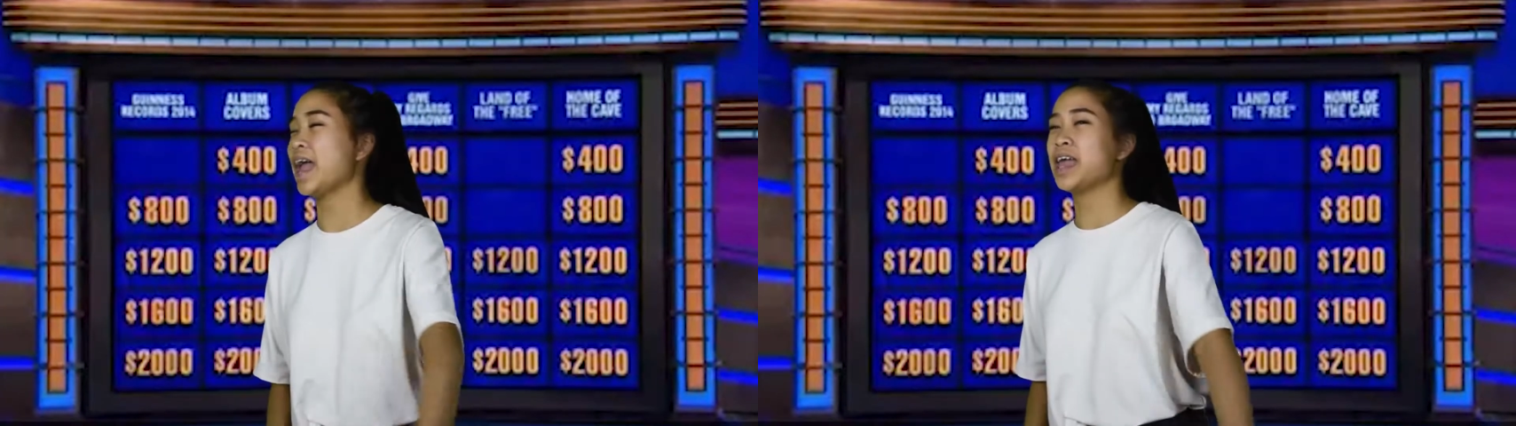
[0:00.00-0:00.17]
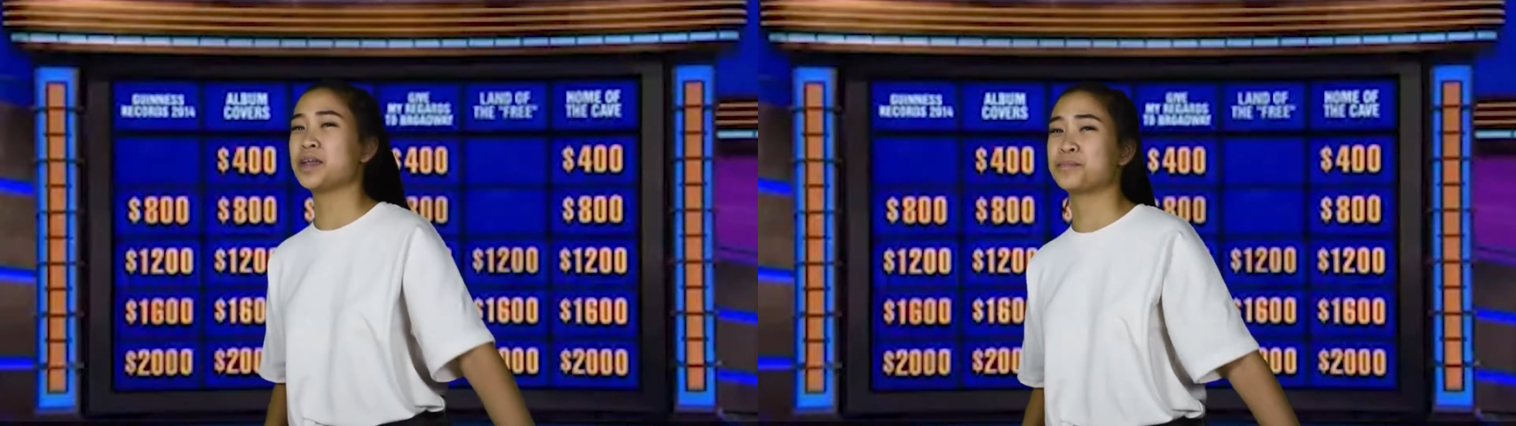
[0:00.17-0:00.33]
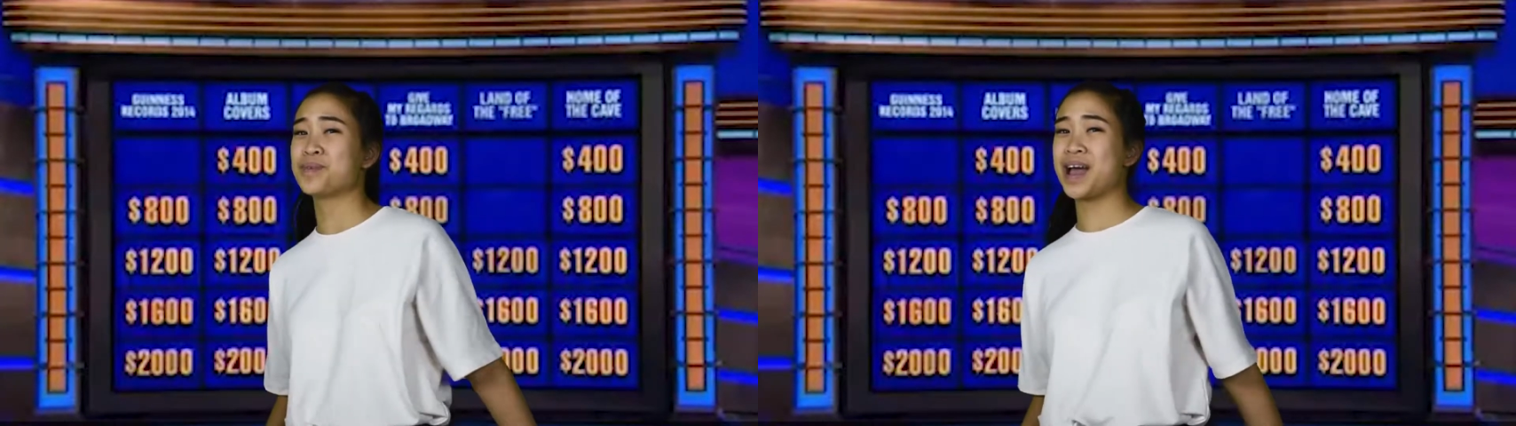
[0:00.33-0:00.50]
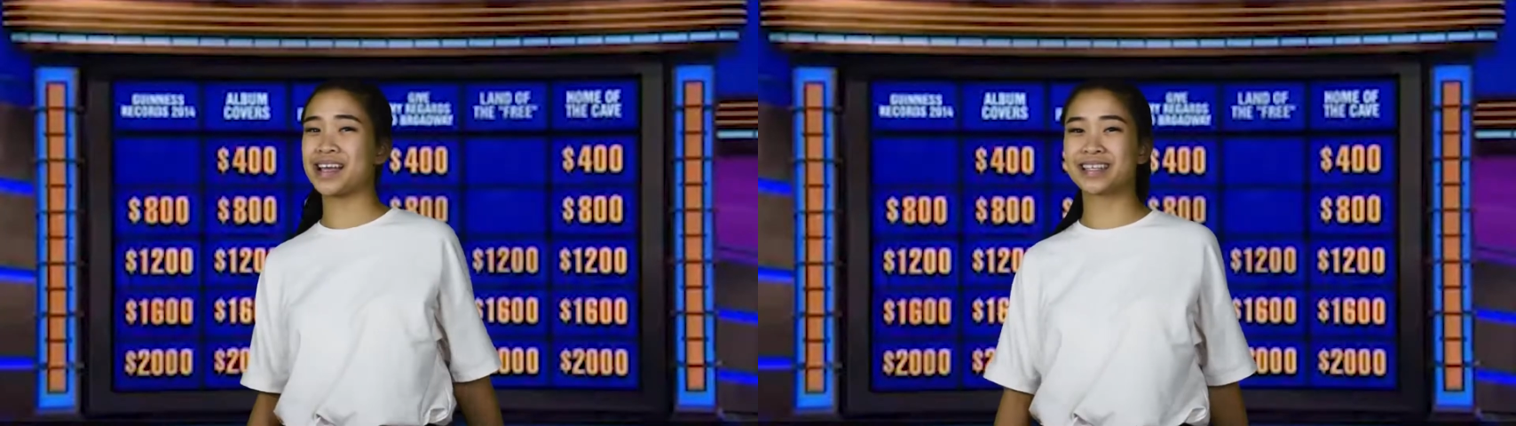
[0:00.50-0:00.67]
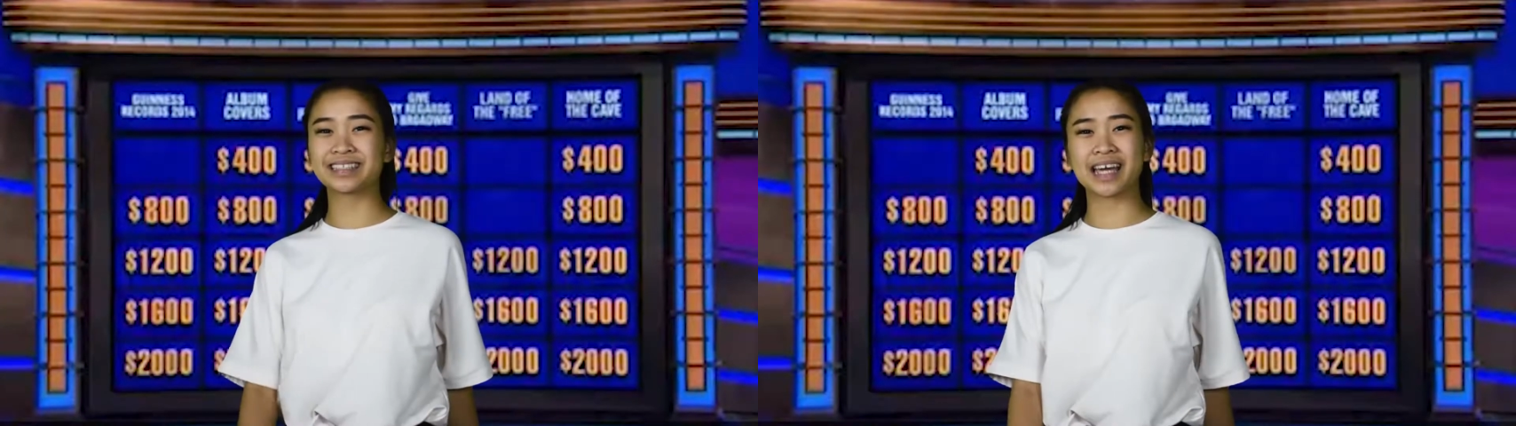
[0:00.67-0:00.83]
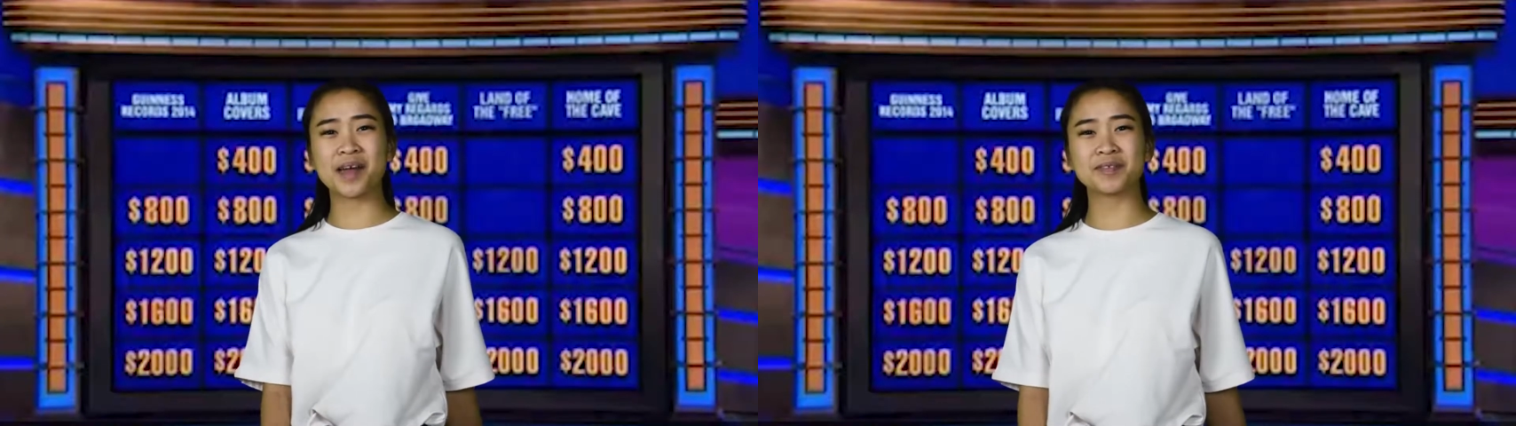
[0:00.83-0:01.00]
in Back
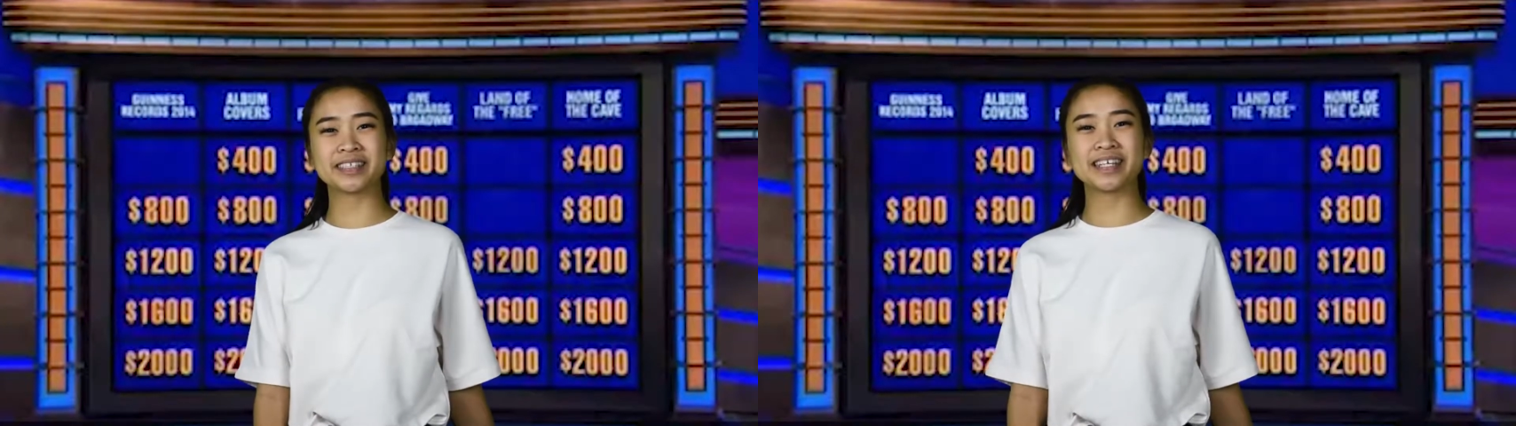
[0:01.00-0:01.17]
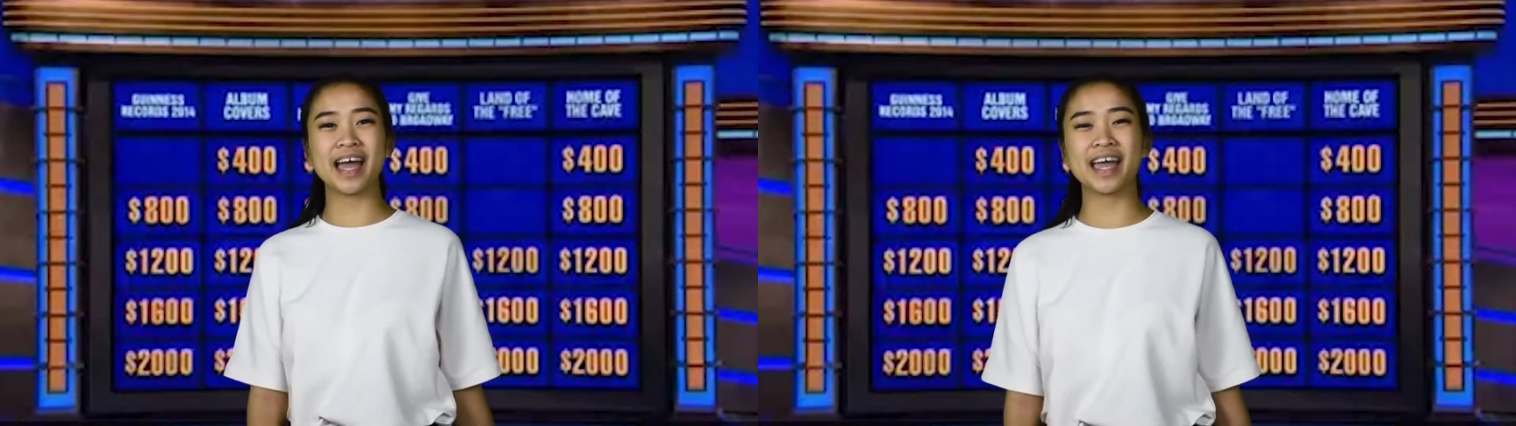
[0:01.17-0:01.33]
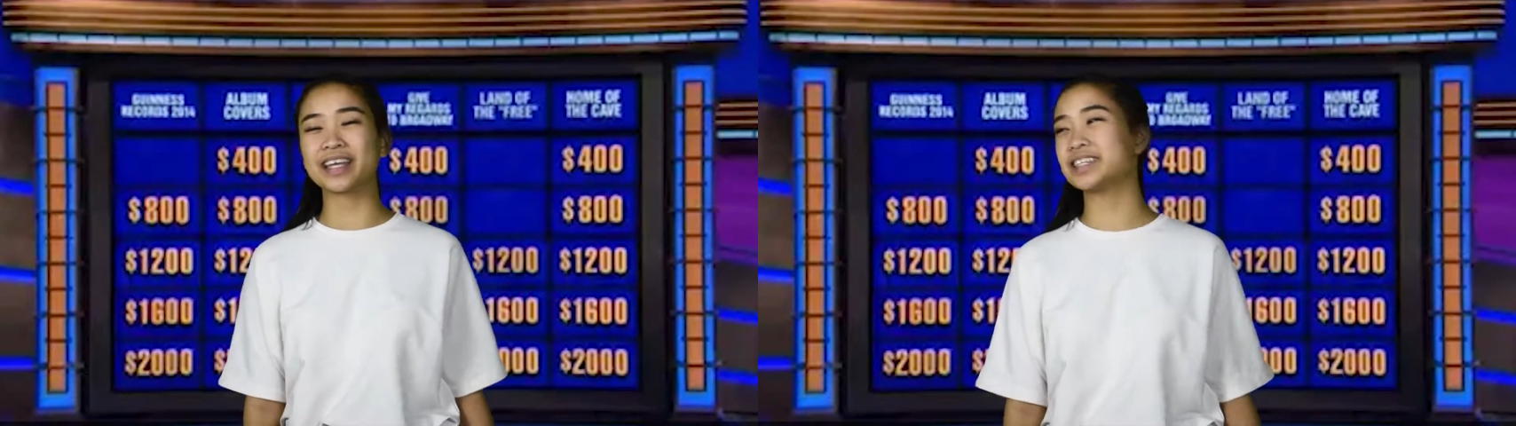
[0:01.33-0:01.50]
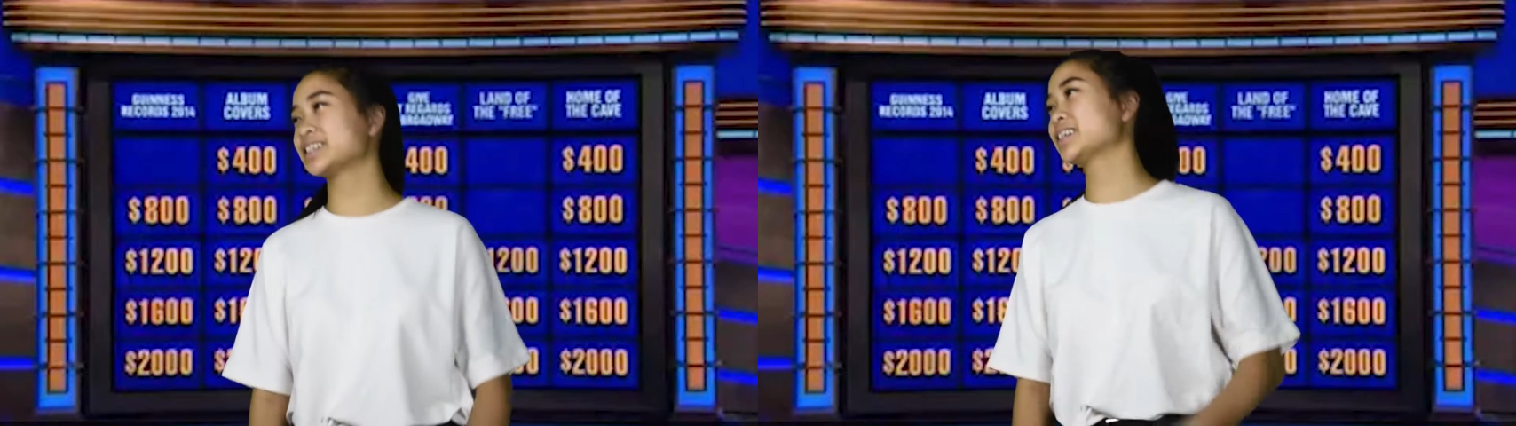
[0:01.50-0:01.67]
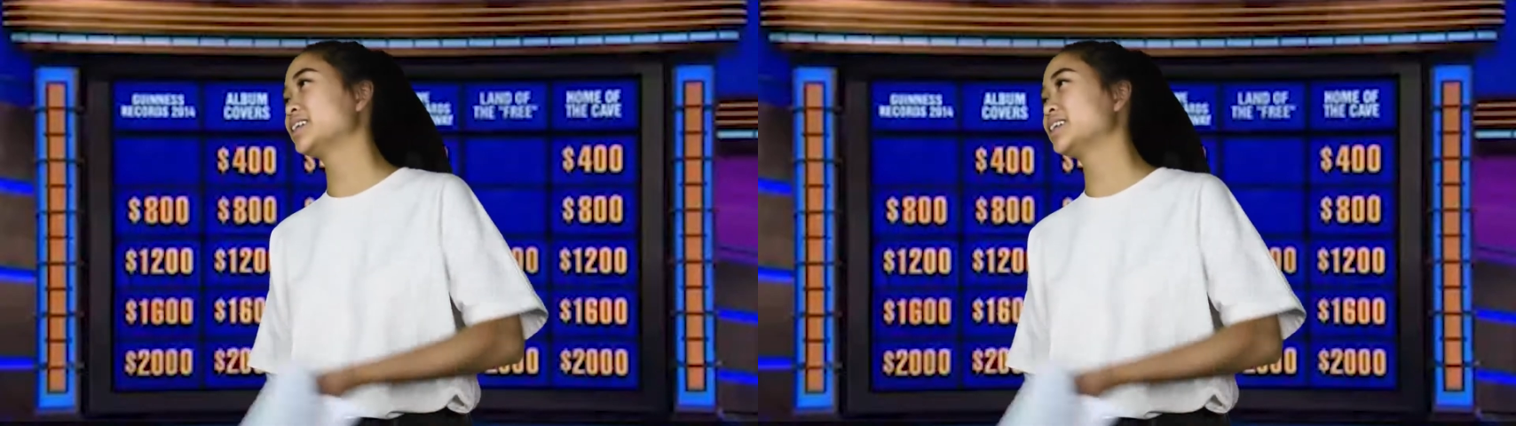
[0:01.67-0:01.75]
in Time Tonight.